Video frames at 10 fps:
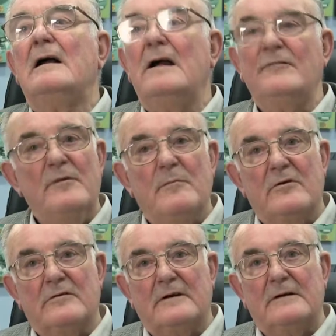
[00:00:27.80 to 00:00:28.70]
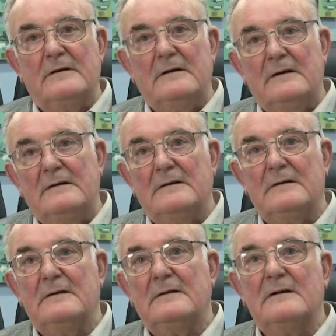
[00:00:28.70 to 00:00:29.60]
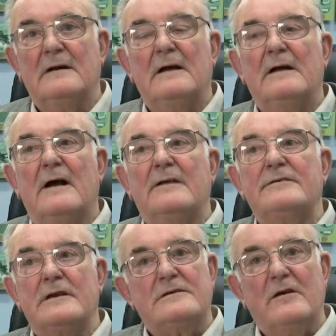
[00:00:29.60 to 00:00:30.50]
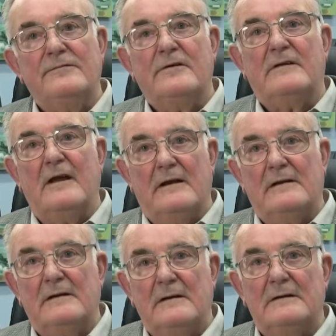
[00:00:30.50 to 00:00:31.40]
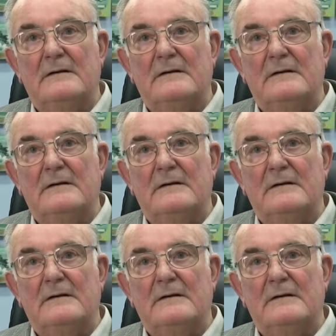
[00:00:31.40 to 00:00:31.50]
every morning, just after 10,